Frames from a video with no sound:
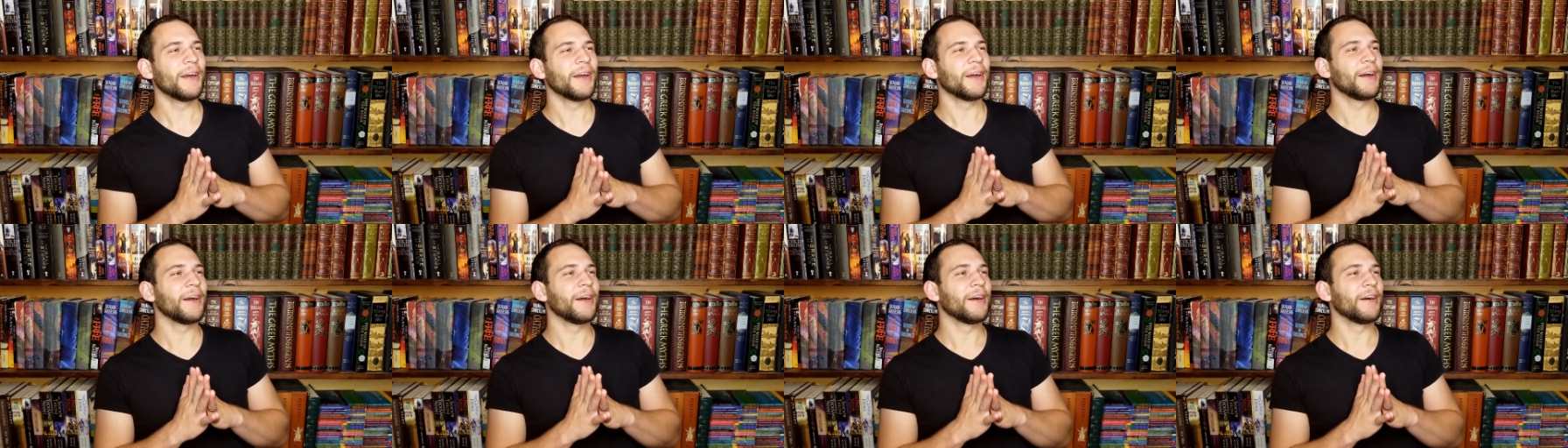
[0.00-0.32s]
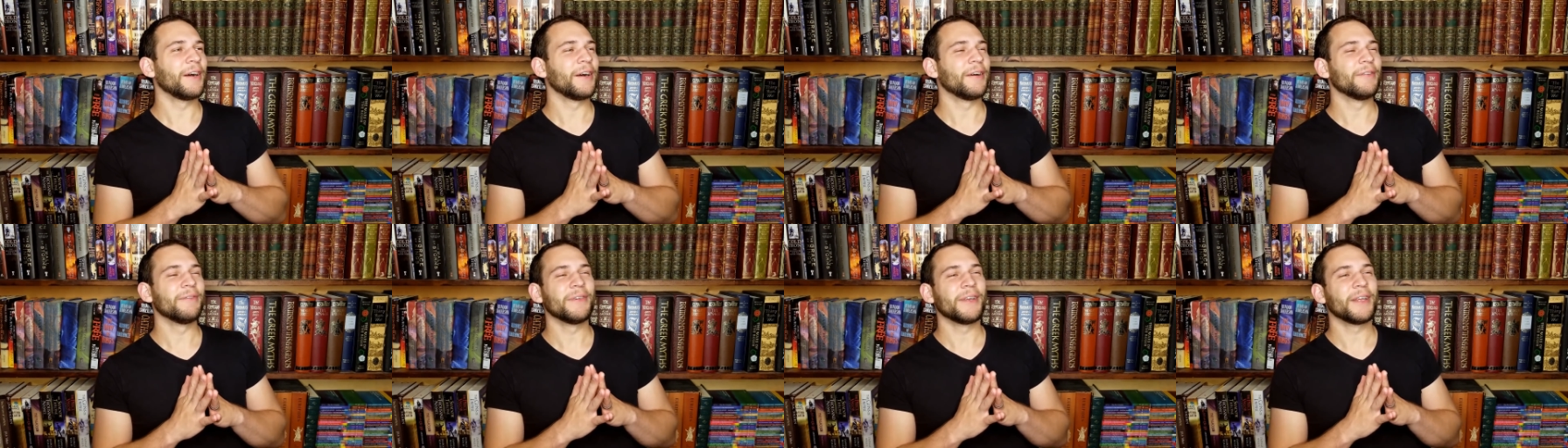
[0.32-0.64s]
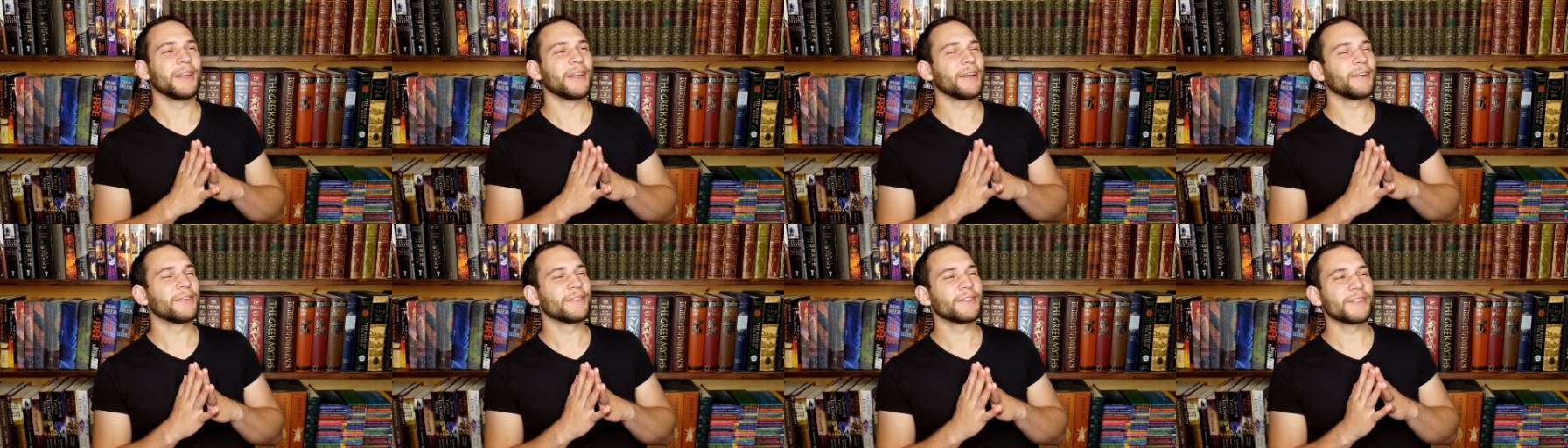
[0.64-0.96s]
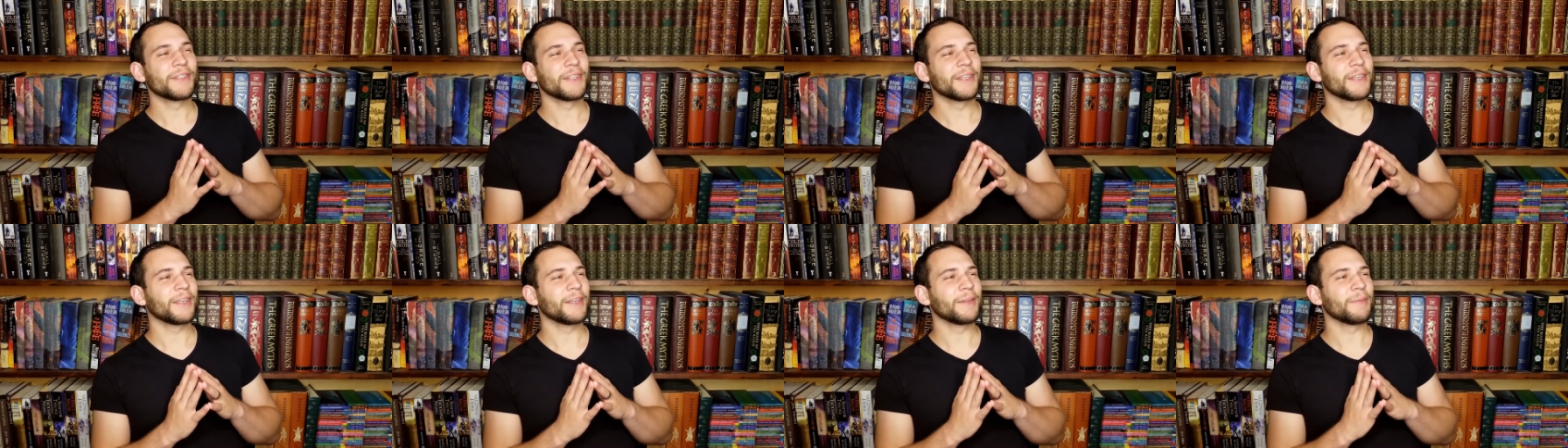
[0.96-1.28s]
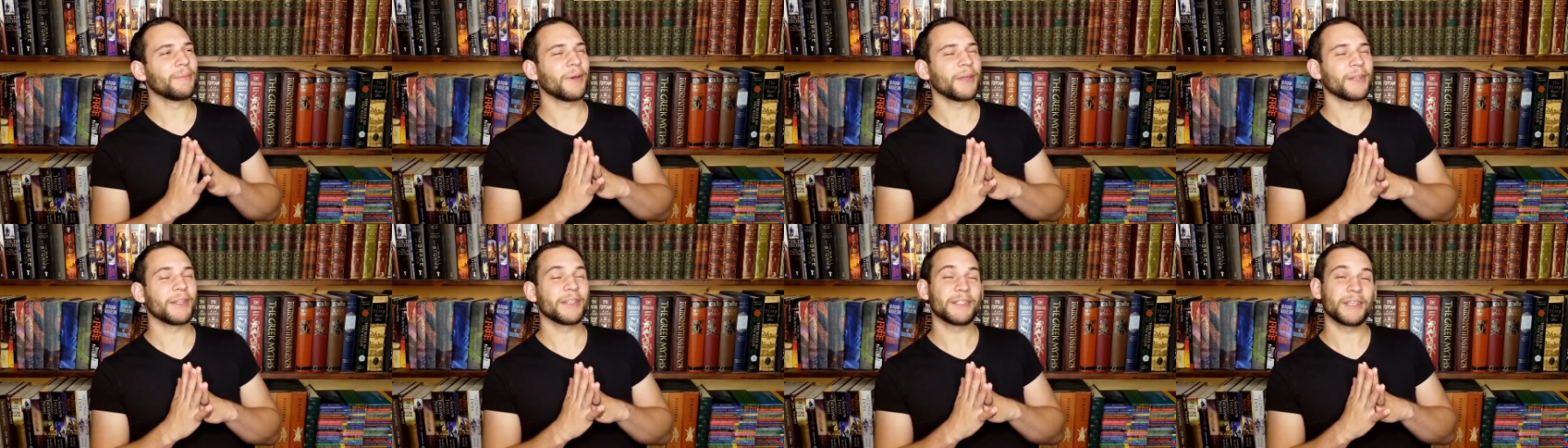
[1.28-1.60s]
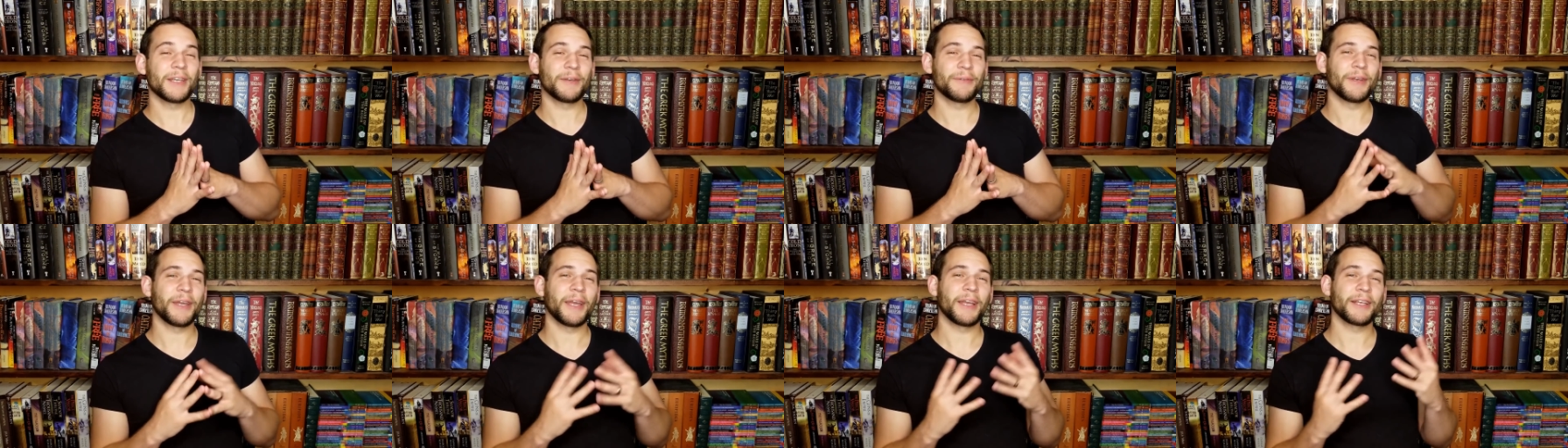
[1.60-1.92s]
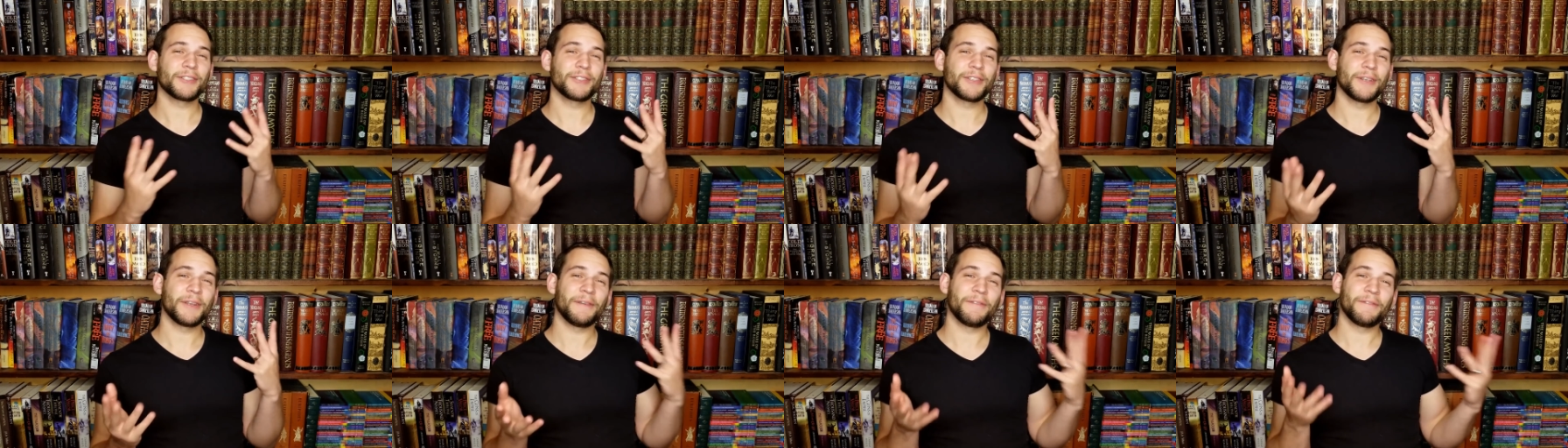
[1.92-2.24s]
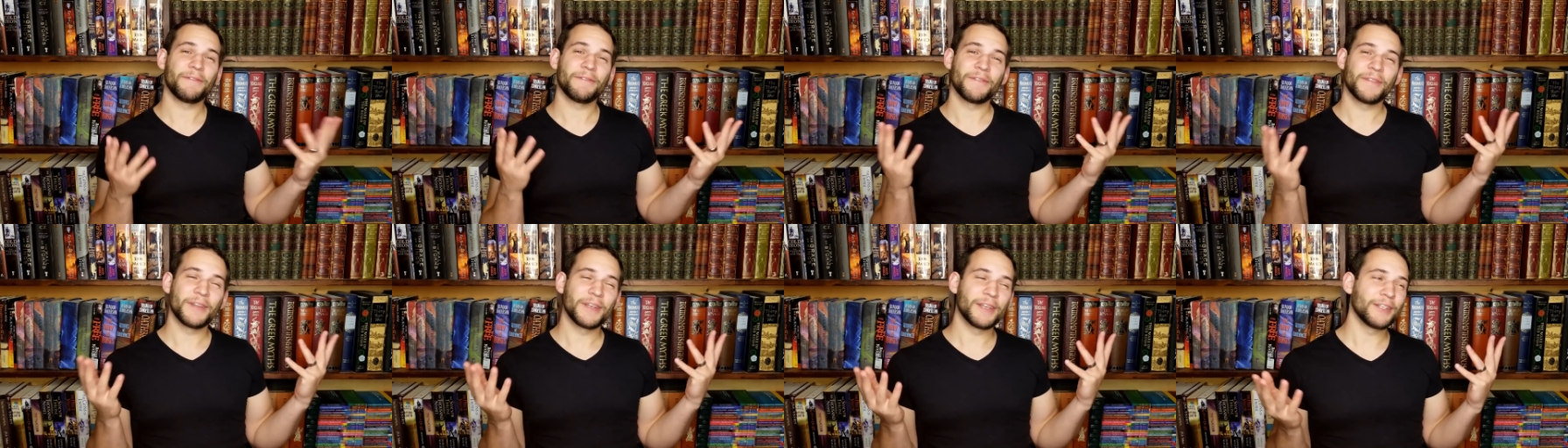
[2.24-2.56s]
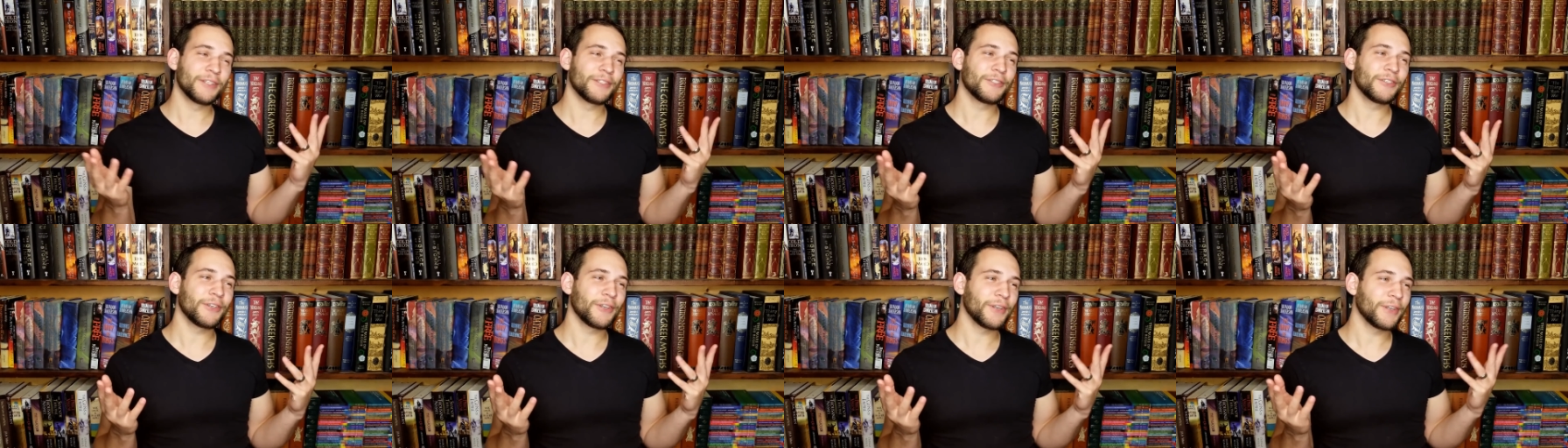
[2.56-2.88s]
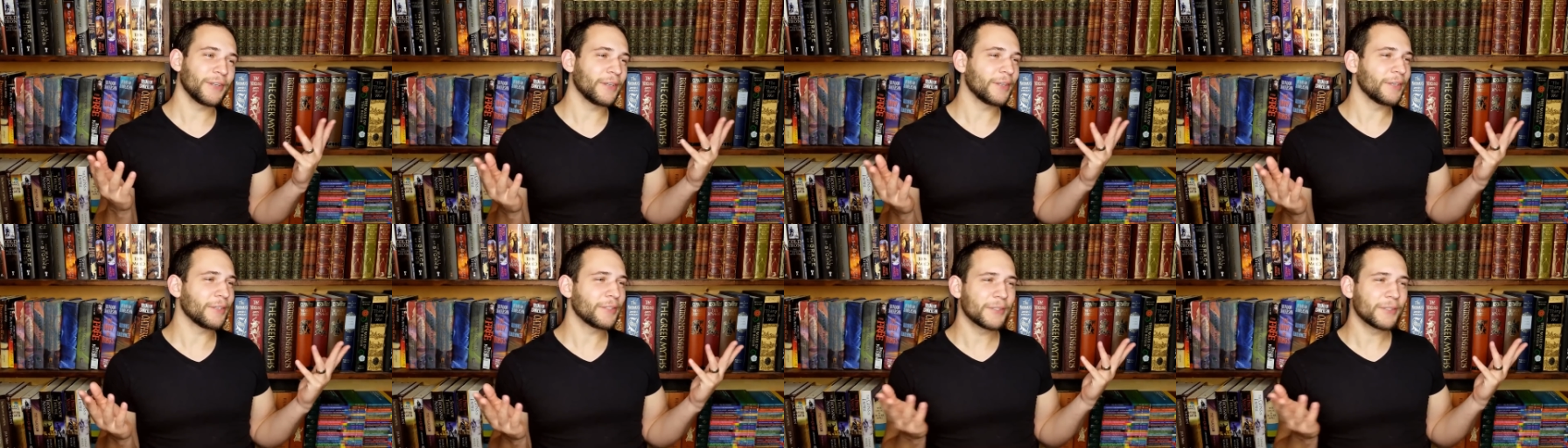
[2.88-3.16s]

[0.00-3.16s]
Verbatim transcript: uh, man, I was thinking by the time I actually finished it,